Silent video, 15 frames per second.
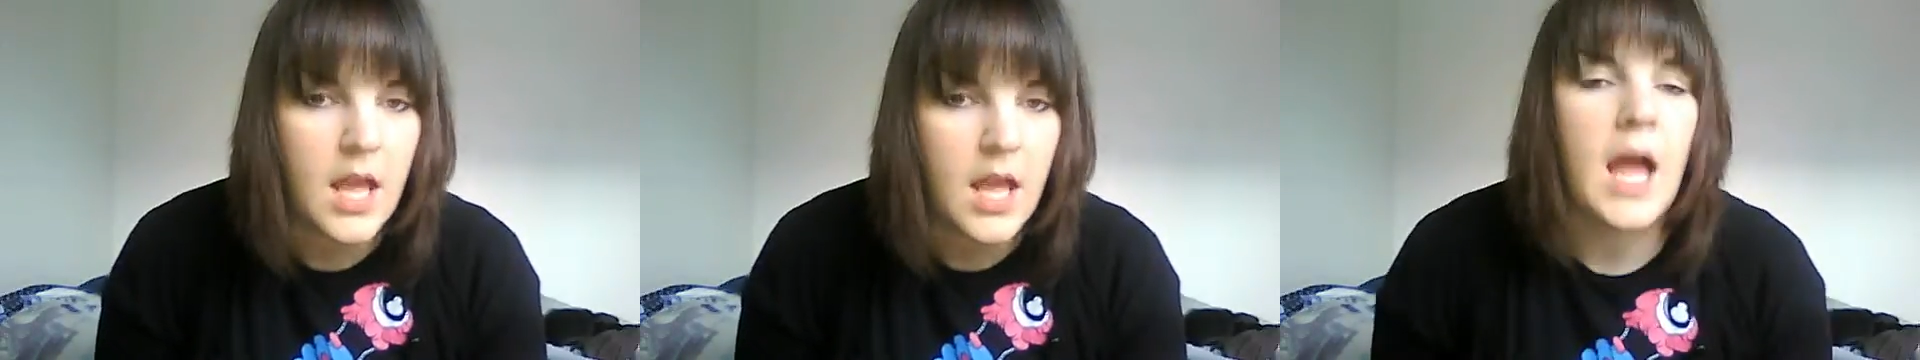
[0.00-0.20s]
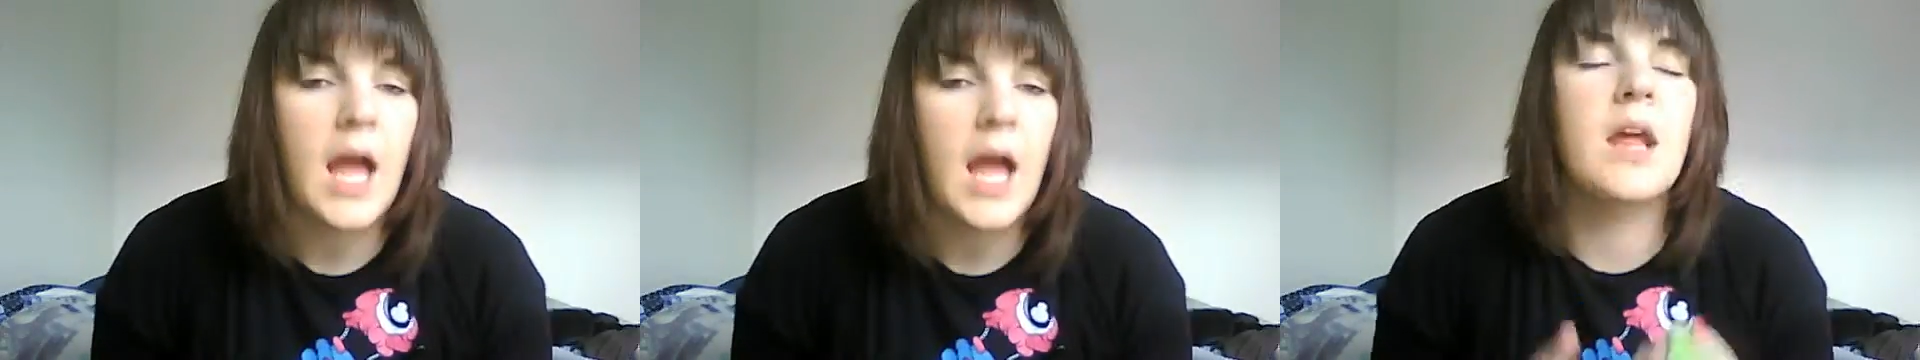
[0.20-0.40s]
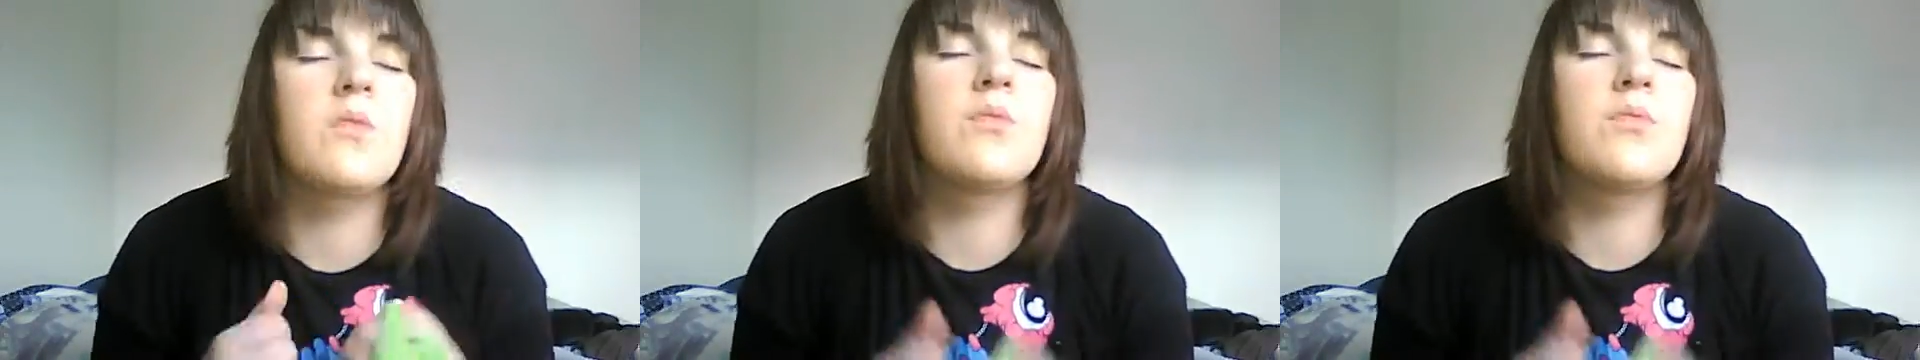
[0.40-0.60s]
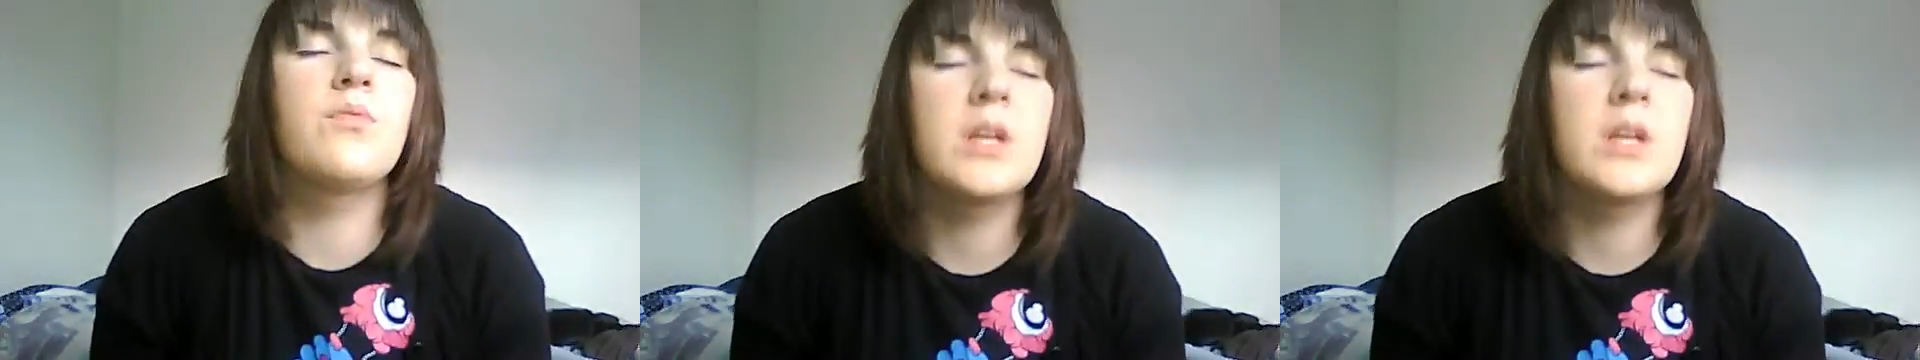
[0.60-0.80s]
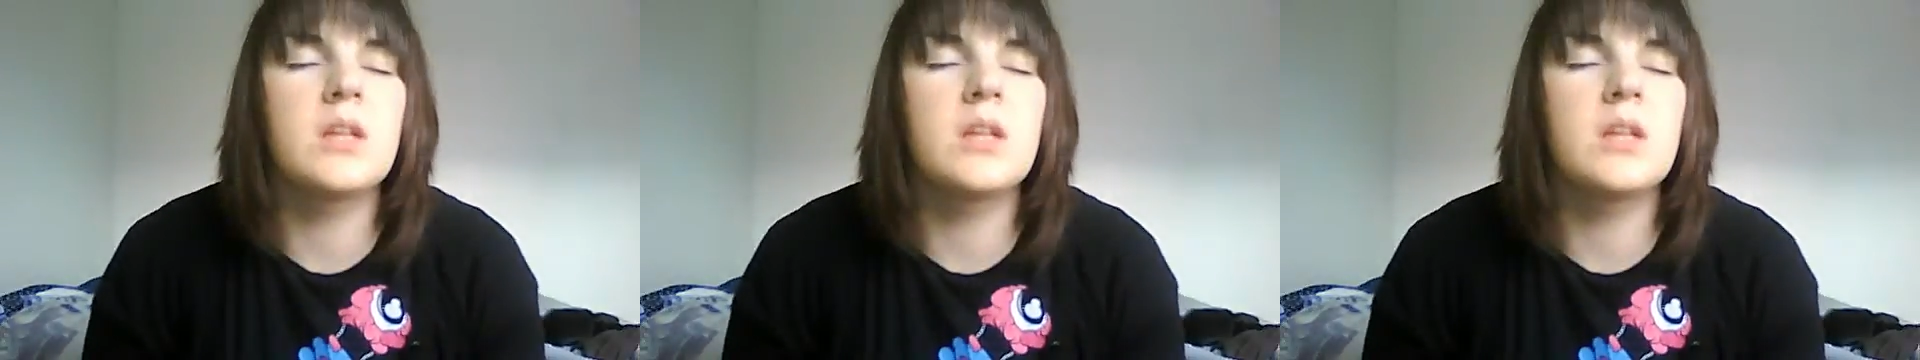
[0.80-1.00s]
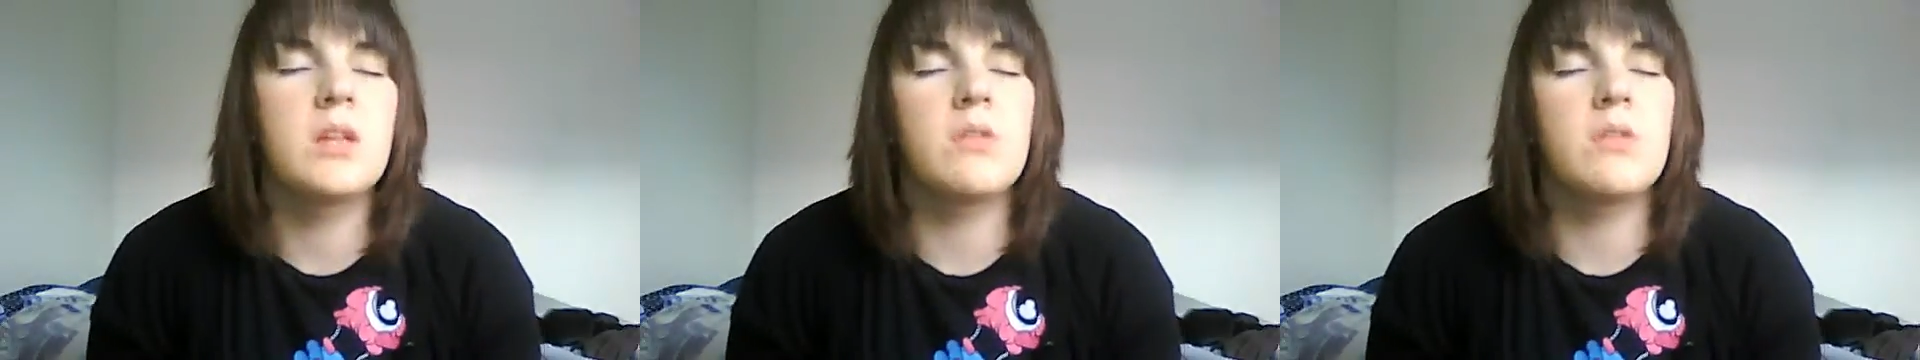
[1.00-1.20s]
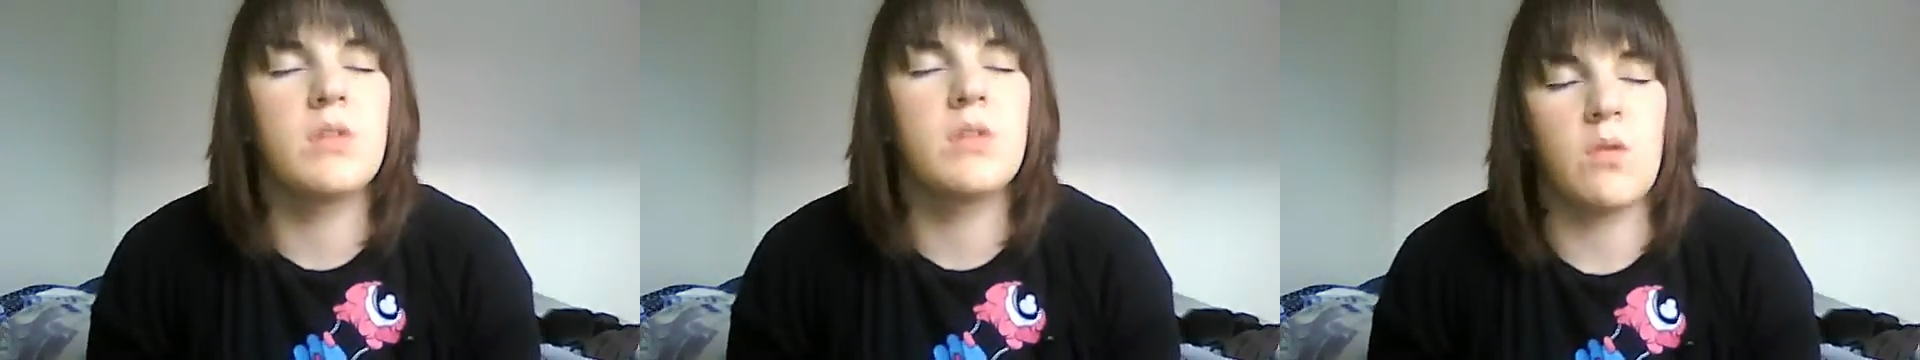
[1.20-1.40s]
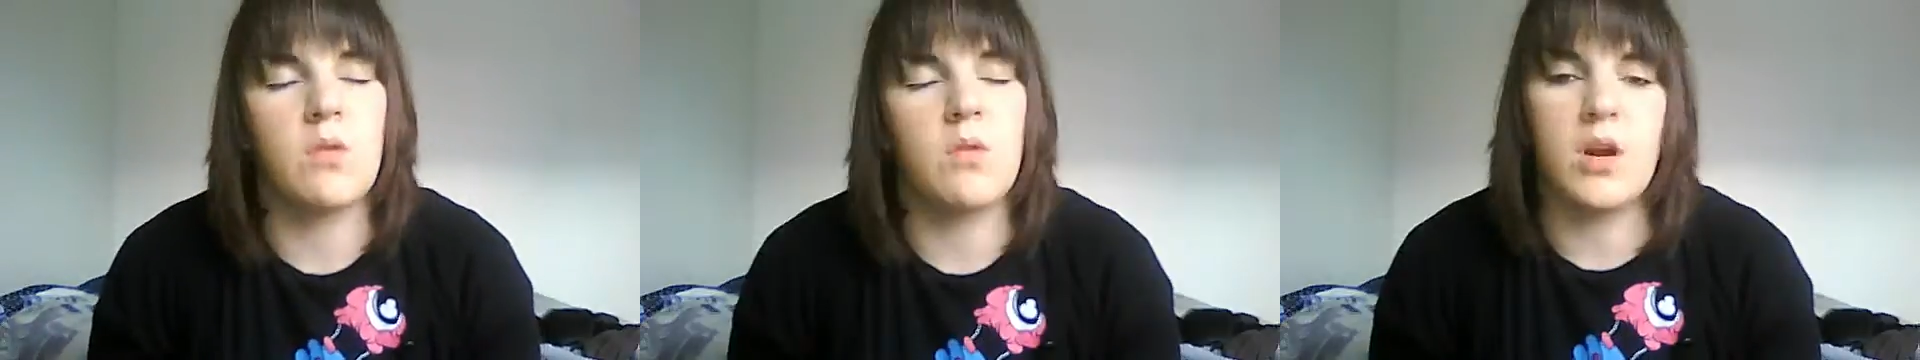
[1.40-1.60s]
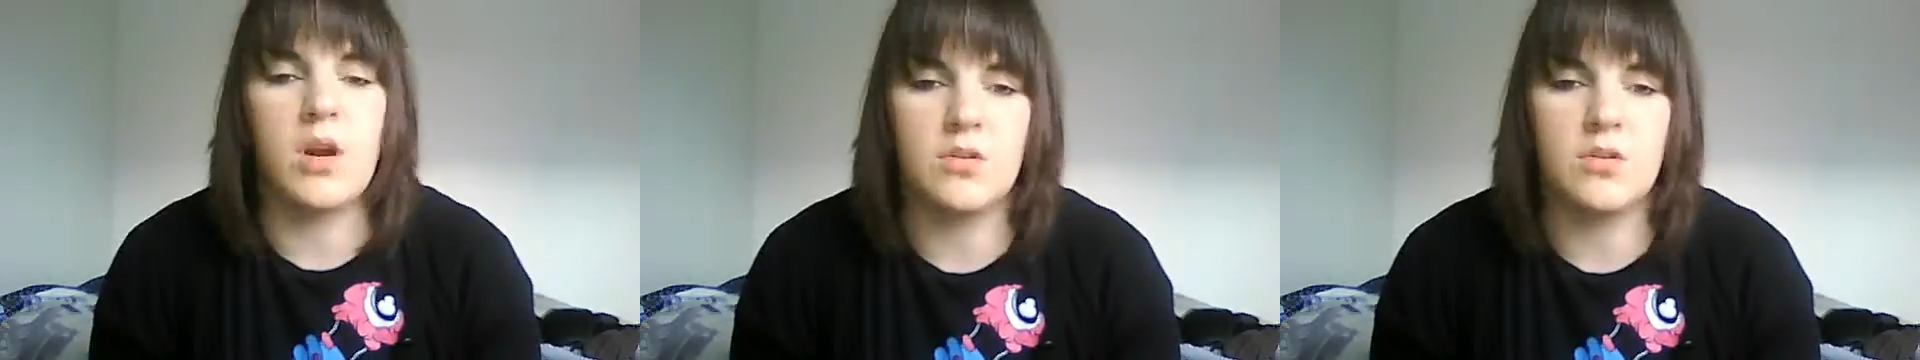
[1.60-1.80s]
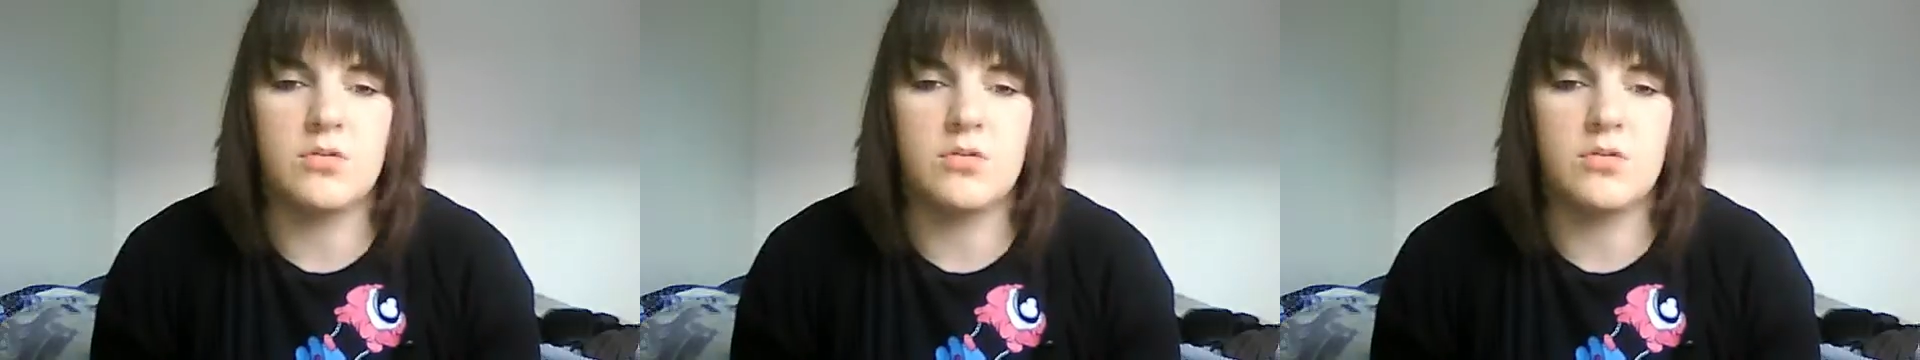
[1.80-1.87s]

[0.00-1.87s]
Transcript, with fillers: And I really, really, really want you